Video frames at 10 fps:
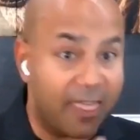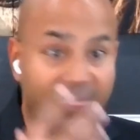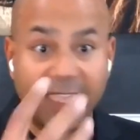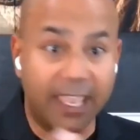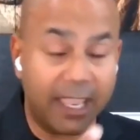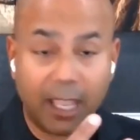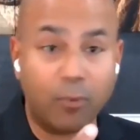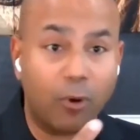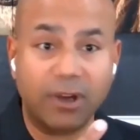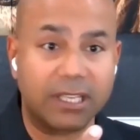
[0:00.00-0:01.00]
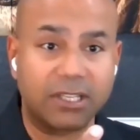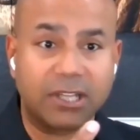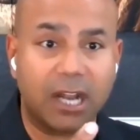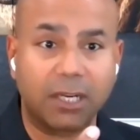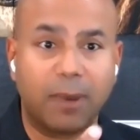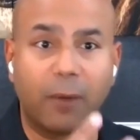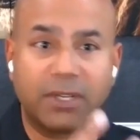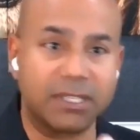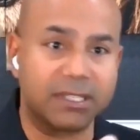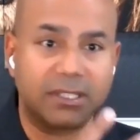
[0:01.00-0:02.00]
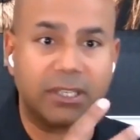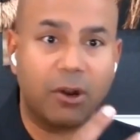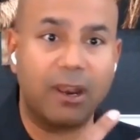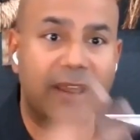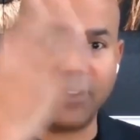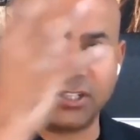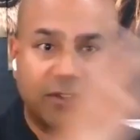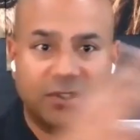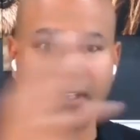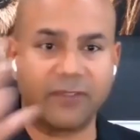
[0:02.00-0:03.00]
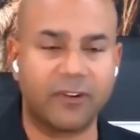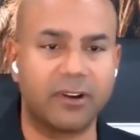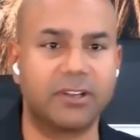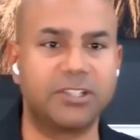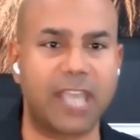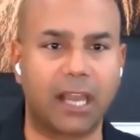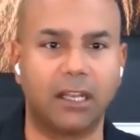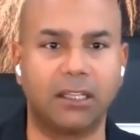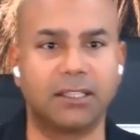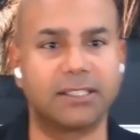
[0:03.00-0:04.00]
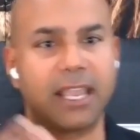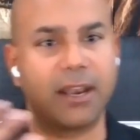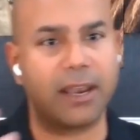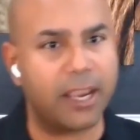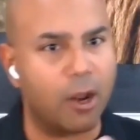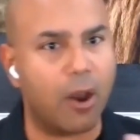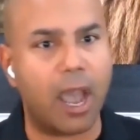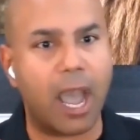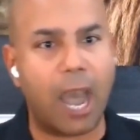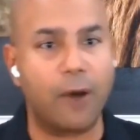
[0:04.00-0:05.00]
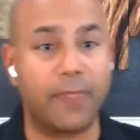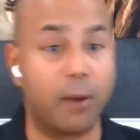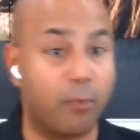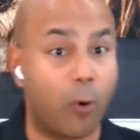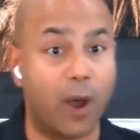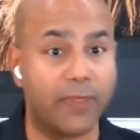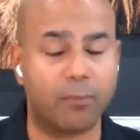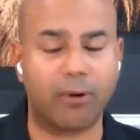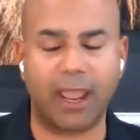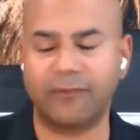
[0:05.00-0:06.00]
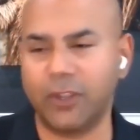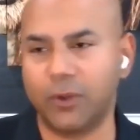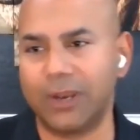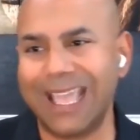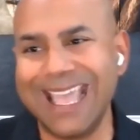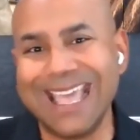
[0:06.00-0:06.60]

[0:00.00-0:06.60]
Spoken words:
the components I just talked about, which is leveraging those different channels and how they want their brand viewed.